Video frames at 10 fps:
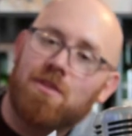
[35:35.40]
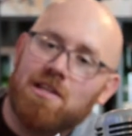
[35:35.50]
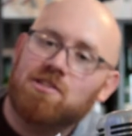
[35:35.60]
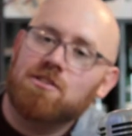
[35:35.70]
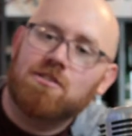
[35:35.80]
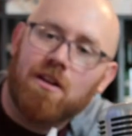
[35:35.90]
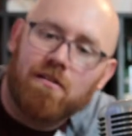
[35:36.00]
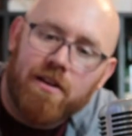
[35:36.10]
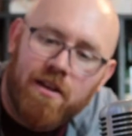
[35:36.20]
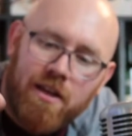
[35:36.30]
this
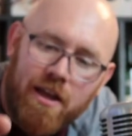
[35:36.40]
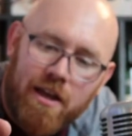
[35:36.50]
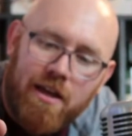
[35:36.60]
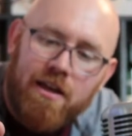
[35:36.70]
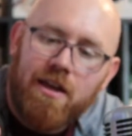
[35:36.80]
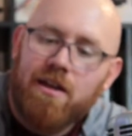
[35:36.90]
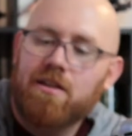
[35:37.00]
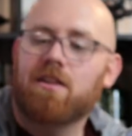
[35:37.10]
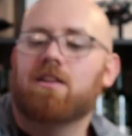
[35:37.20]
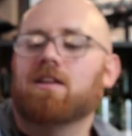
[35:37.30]
distillery here
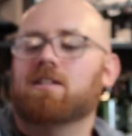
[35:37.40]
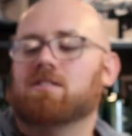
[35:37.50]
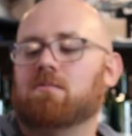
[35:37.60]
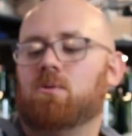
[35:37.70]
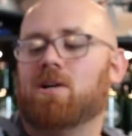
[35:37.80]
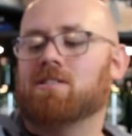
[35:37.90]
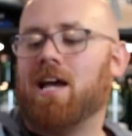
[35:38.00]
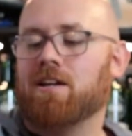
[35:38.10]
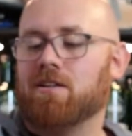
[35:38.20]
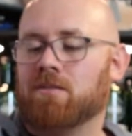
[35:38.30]
in the SMWS
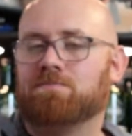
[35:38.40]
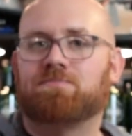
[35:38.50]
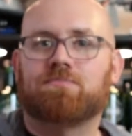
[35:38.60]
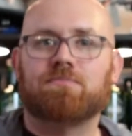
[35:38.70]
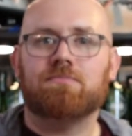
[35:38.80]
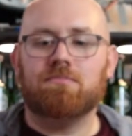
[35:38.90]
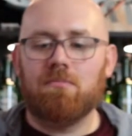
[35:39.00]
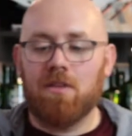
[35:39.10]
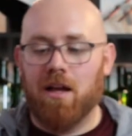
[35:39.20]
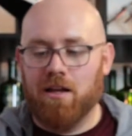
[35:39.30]
Canada.
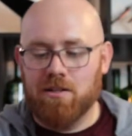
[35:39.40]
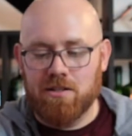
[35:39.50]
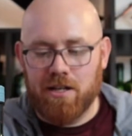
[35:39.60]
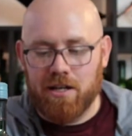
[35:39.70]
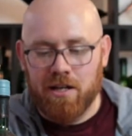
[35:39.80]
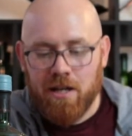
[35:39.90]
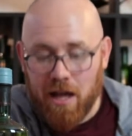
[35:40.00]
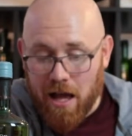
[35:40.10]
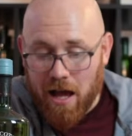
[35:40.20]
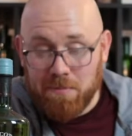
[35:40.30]
And
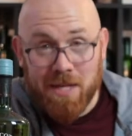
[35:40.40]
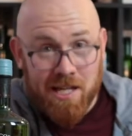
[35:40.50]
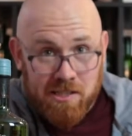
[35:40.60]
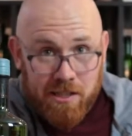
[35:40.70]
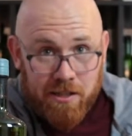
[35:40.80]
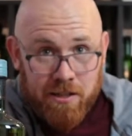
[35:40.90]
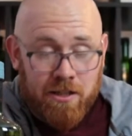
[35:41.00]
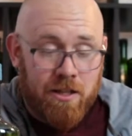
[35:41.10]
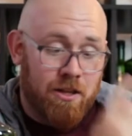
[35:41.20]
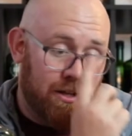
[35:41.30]
I'm guessing
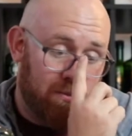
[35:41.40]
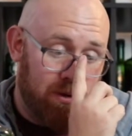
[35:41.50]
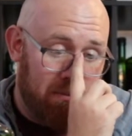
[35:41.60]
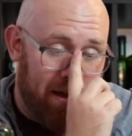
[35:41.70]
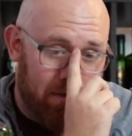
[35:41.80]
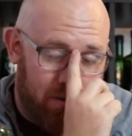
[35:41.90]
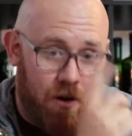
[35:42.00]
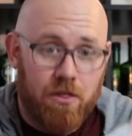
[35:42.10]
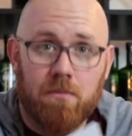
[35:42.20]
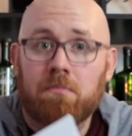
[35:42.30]
that we may have
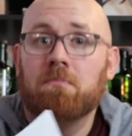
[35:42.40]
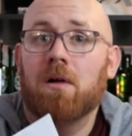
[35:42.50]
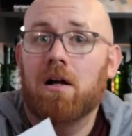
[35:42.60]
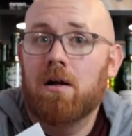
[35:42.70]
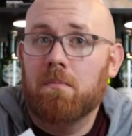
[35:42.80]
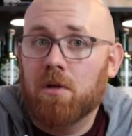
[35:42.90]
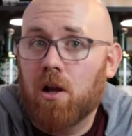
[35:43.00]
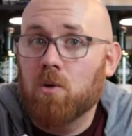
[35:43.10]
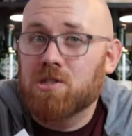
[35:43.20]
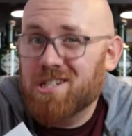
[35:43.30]
got them
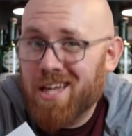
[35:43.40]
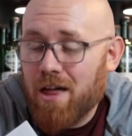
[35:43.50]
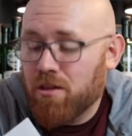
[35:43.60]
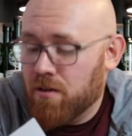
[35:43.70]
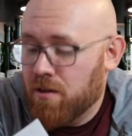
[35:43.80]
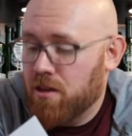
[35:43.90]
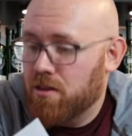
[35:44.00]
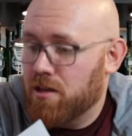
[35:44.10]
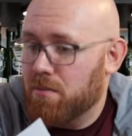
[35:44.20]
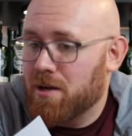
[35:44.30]
closer together
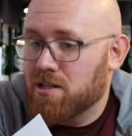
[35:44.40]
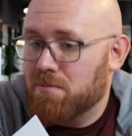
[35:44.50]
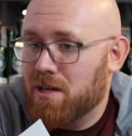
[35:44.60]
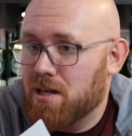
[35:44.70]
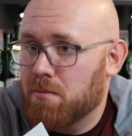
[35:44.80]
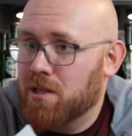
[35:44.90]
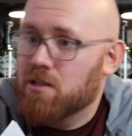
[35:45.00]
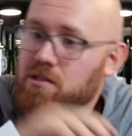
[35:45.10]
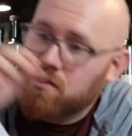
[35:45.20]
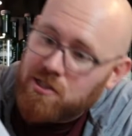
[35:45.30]
than it might appear,
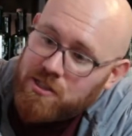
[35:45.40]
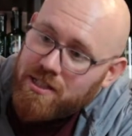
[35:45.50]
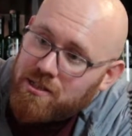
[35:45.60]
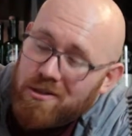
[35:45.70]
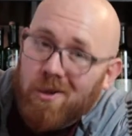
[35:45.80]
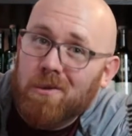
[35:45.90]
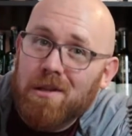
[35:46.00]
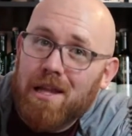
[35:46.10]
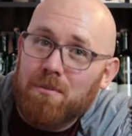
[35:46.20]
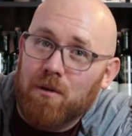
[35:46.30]
because this is an old
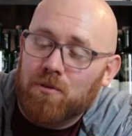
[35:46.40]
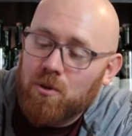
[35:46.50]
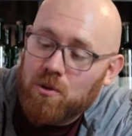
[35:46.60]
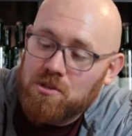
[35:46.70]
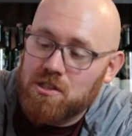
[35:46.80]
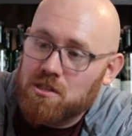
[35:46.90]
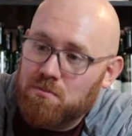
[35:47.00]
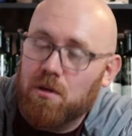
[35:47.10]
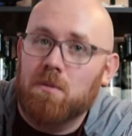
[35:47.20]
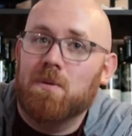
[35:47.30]
label, of course. So this has
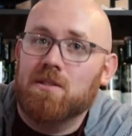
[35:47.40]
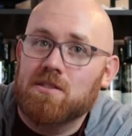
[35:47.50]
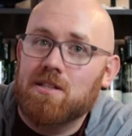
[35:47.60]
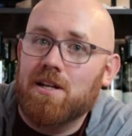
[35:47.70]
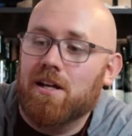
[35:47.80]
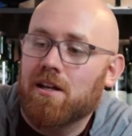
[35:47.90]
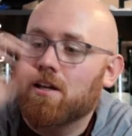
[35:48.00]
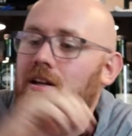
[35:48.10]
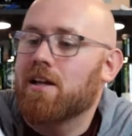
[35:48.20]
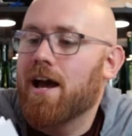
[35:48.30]
probably been sitting
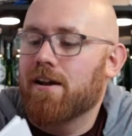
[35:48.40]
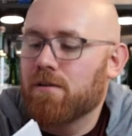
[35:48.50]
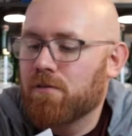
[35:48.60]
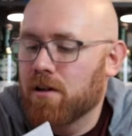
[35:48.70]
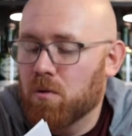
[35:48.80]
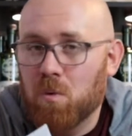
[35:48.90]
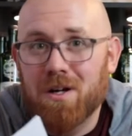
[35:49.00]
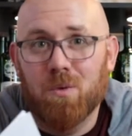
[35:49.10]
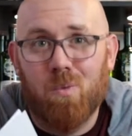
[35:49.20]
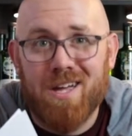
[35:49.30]
in Canada for a little
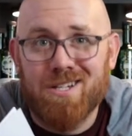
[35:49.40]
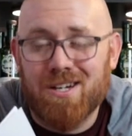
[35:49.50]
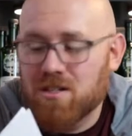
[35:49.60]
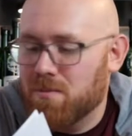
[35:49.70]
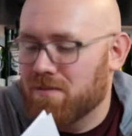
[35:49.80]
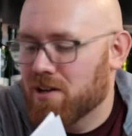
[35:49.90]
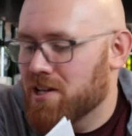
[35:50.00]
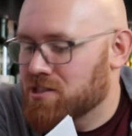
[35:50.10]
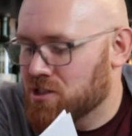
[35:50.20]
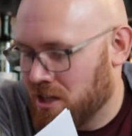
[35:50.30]
while, waiting to be
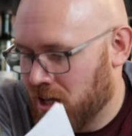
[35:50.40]
released,